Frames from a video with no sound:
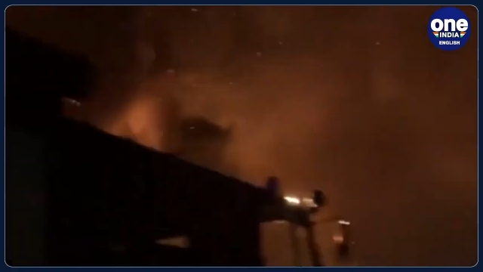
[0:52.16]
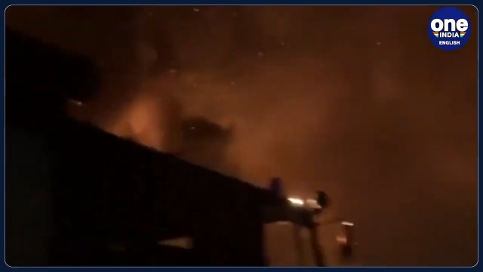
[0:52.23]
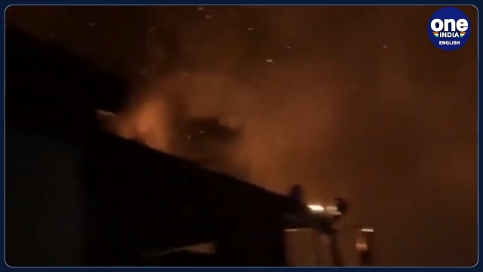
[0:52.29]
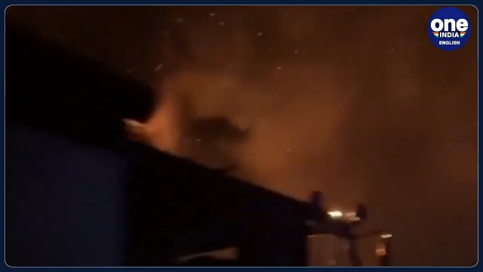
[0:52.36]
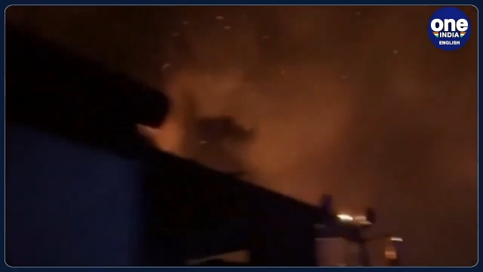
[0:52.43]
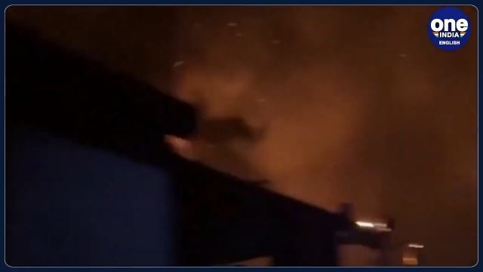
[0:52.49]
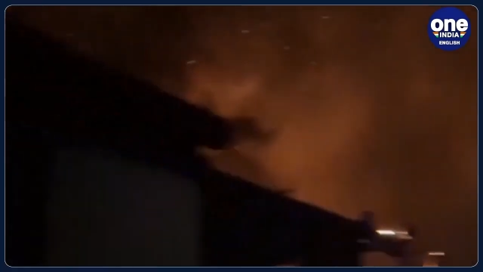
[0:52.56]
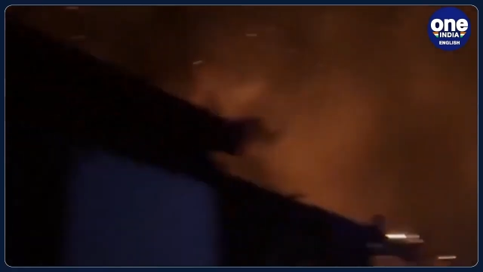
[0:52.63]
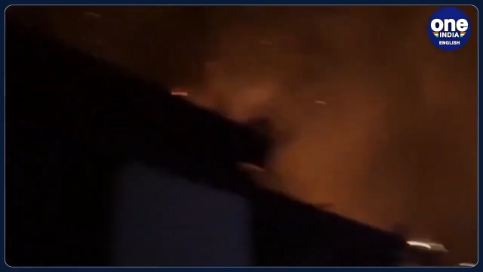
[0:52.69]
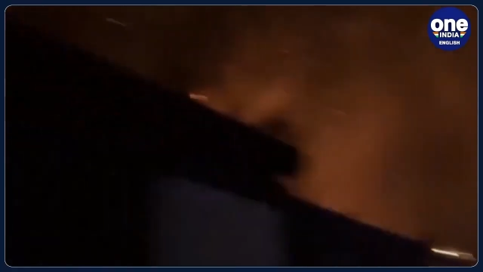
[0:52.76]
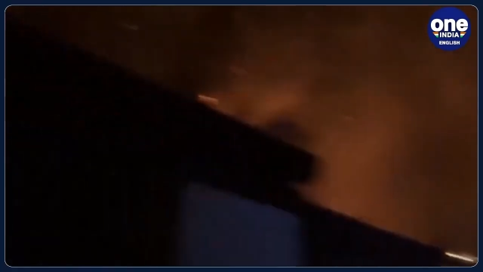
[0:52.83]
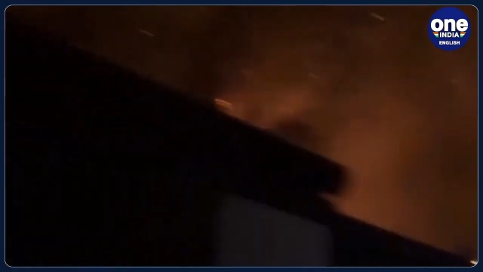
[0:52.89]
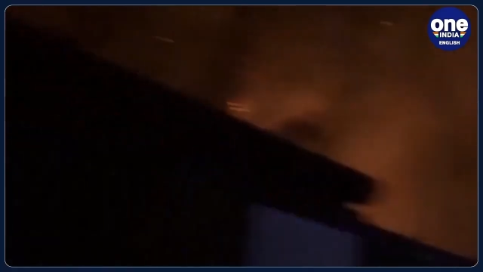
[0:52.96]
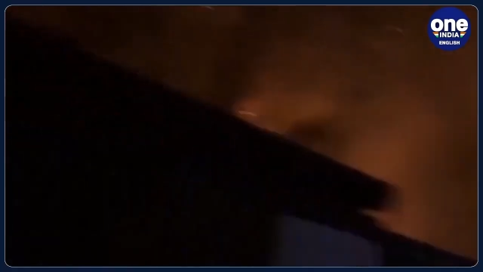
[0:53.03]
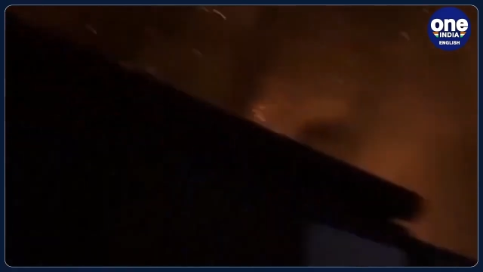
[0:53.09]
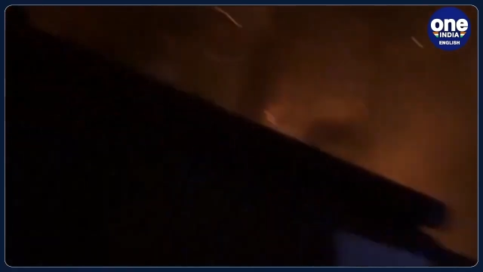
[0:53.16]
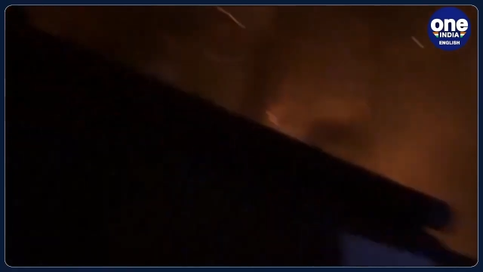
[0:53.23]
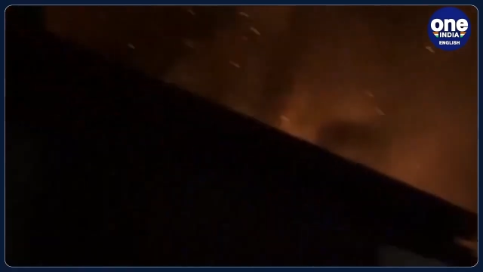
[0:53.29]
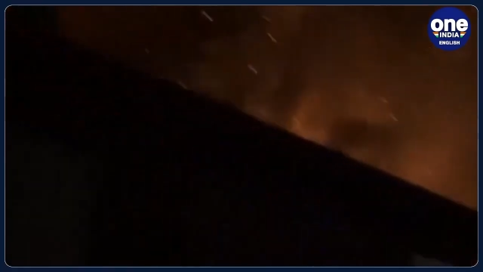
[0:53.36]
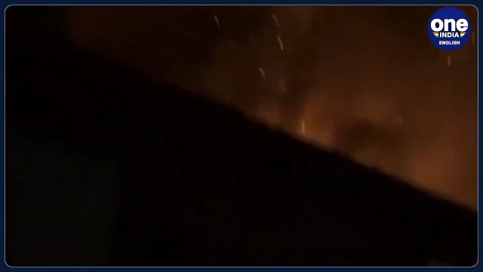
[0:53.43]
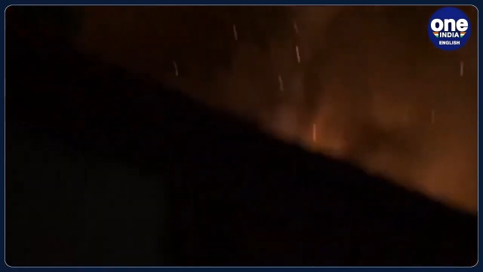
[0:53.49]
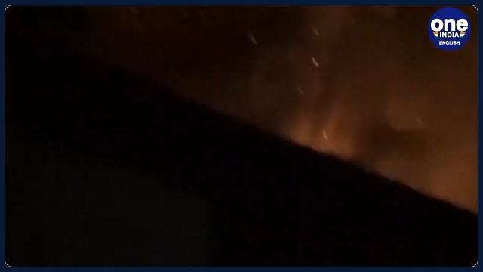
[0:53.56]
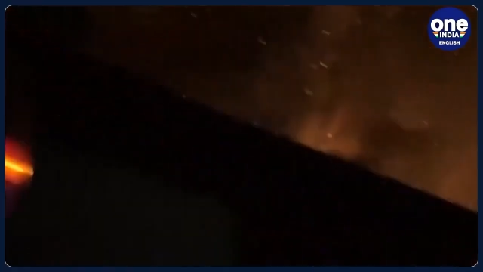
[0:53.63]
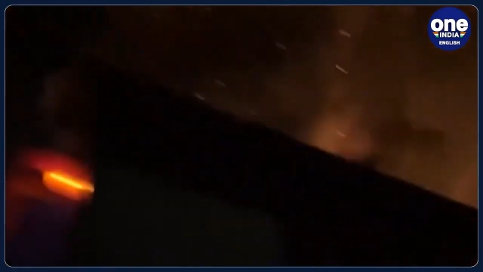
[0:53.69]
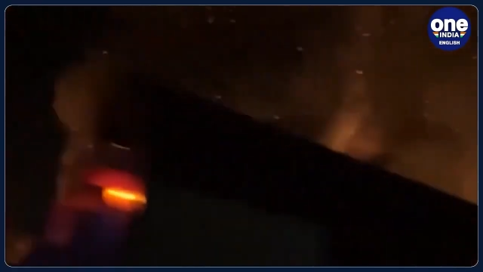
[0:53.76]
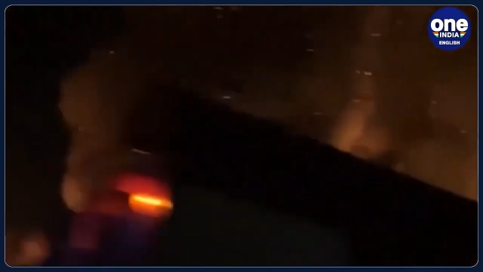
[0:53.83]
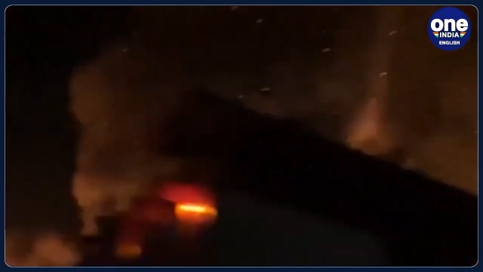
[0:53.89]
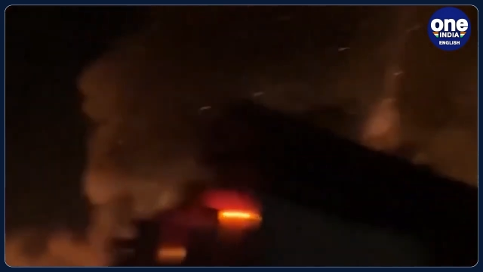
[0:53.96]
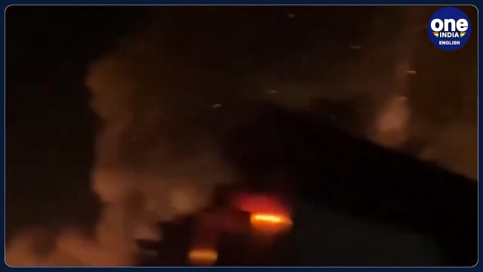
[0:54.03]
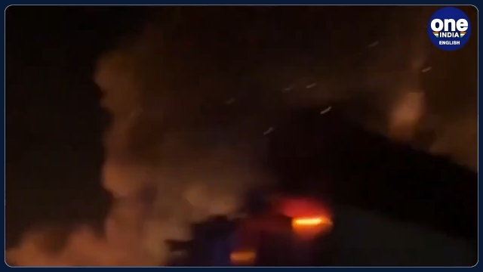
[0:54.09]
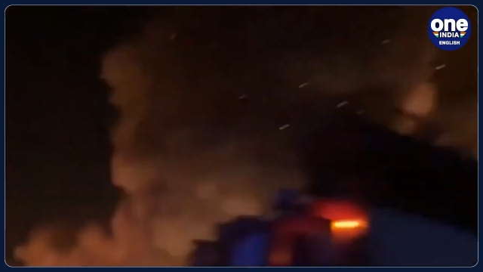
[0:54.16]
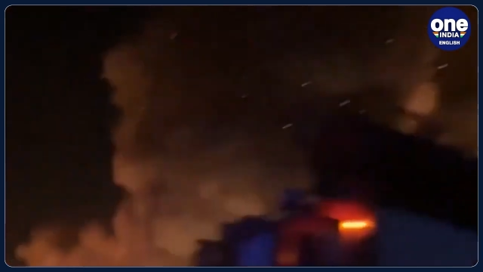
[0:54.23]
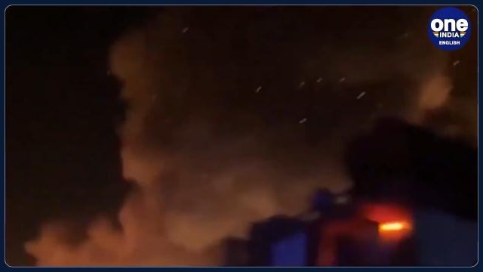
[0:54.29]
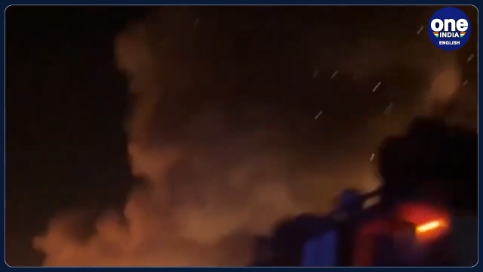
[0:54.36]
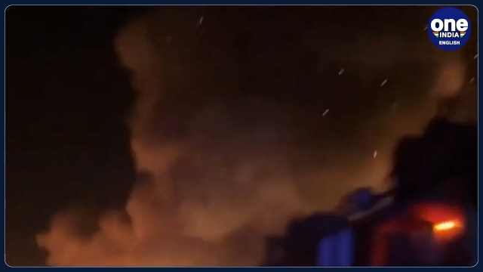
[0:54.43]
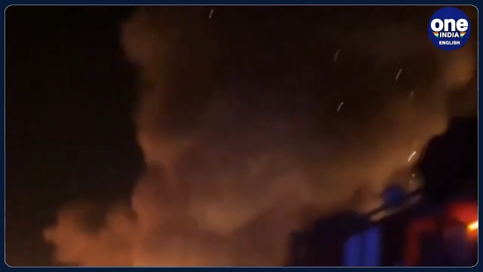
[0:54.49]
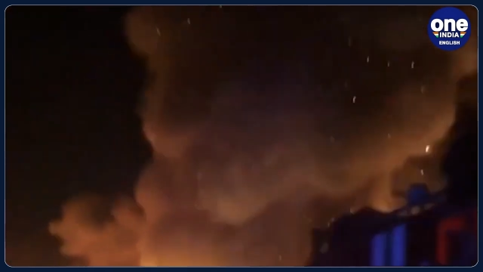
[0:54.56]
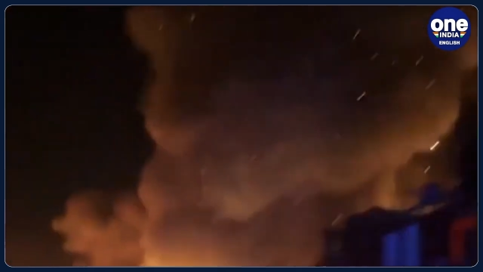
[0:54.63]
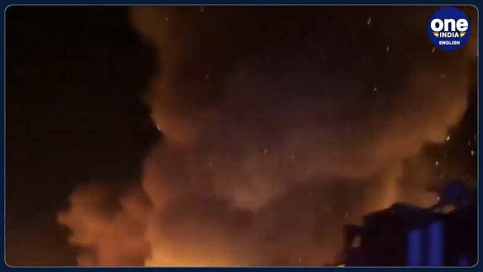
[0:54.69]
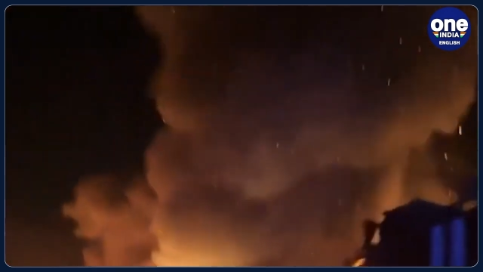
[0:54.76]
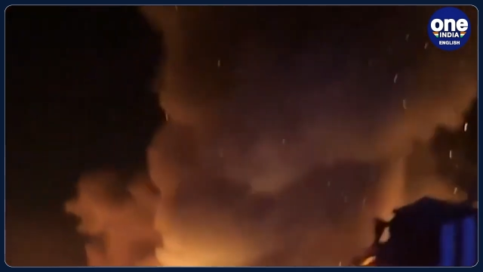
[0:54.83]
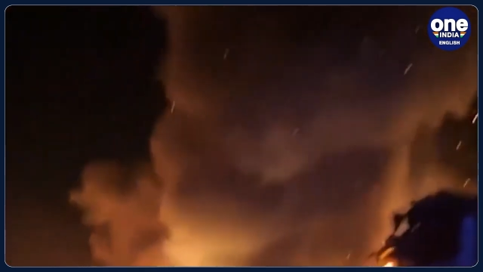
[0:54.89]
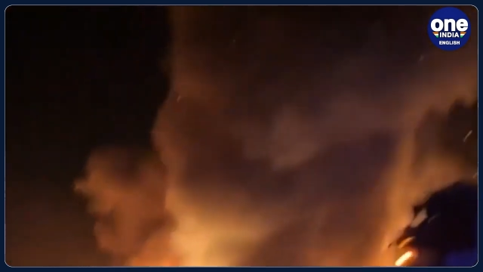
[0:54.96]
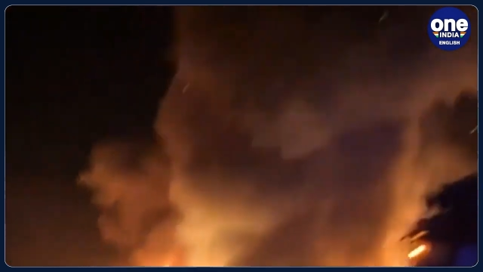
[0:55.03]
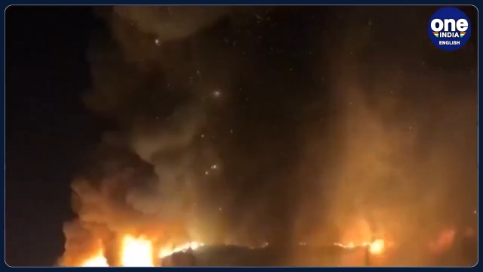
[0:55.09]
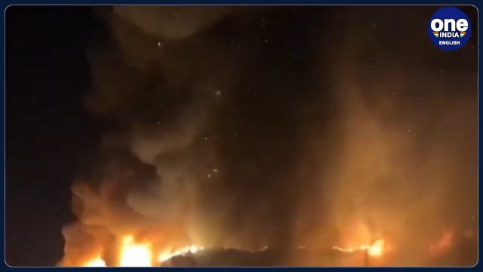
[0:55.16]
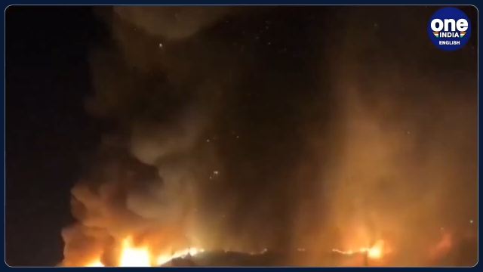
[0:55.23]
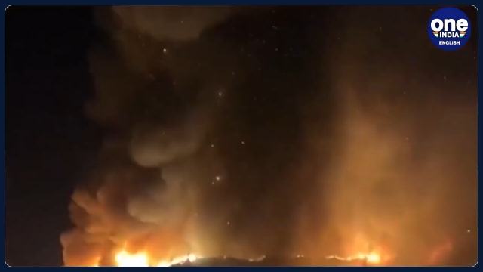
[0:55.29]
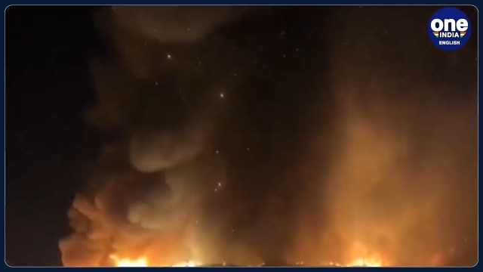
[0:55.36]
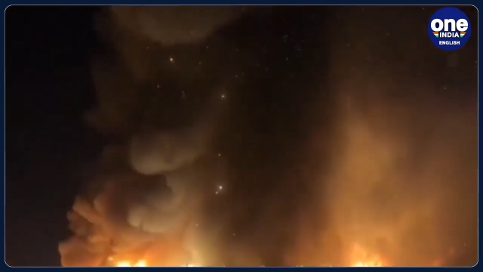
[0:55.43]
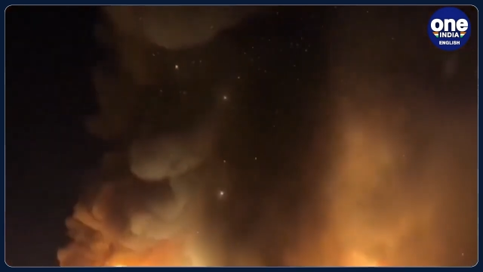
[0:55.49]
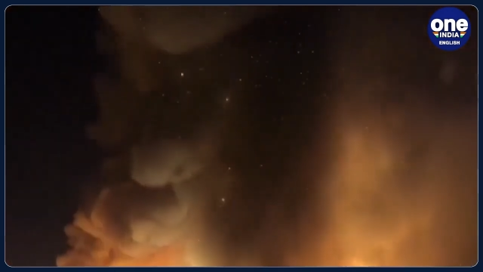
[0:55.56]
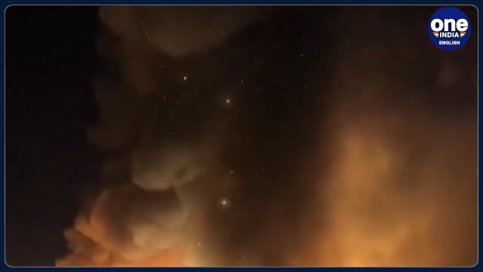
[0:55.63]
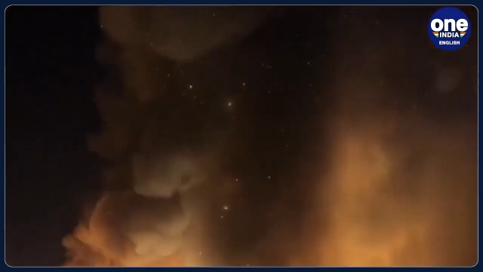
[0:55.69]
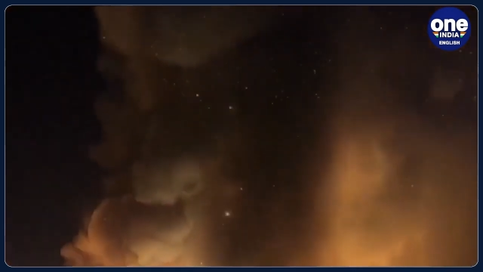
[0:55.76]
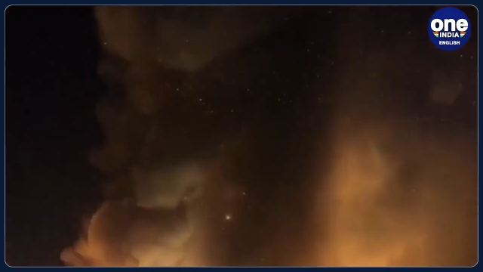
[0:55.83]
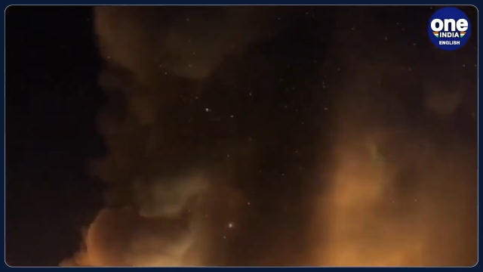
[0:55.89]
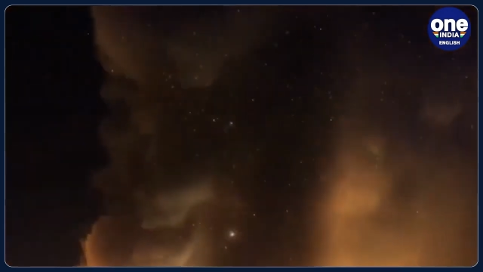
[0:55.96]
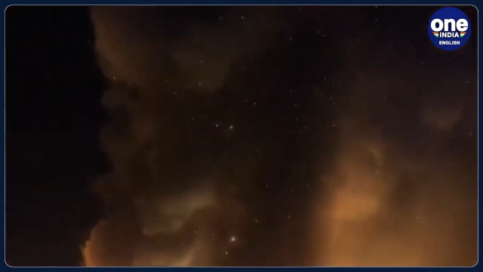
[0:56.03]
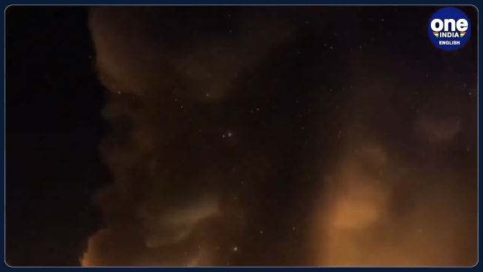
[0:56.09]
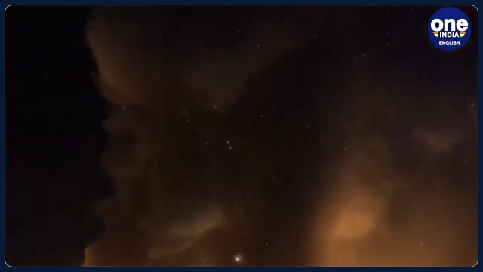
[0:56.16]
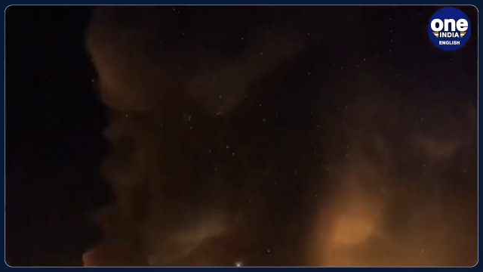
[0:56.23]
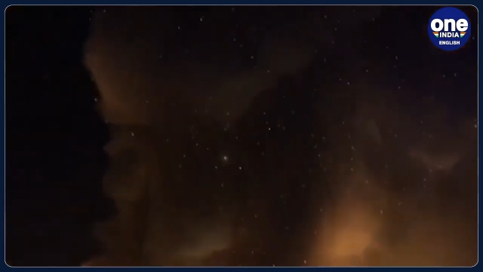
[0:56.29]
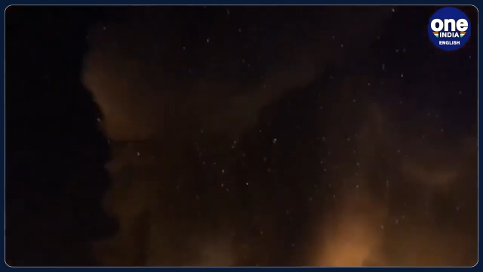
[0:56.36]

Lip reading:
(no speaker visible)